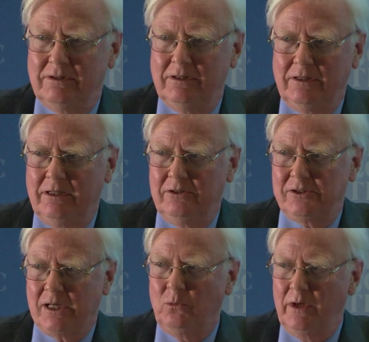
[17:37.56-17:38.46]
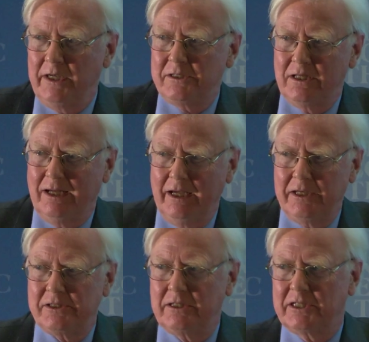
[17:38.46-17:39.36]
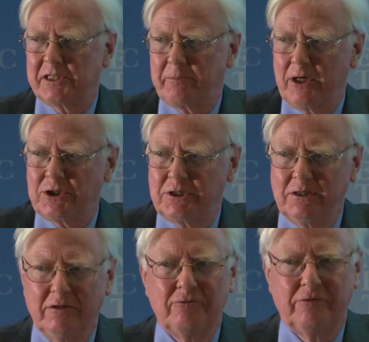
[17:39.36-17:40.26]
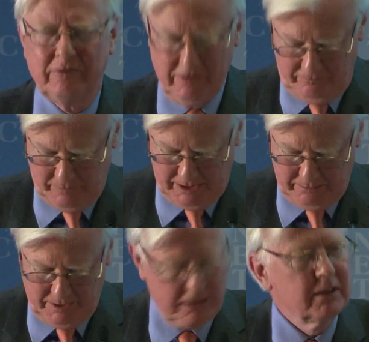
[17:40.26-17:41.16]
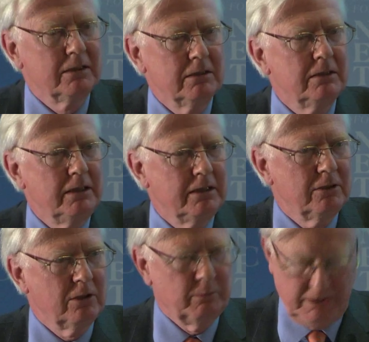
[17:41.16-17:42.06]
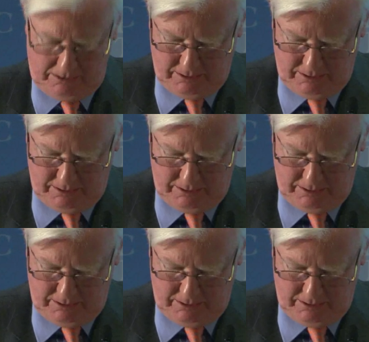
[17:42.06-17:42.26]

uh, in some ways the highest expression of, of mathematical economic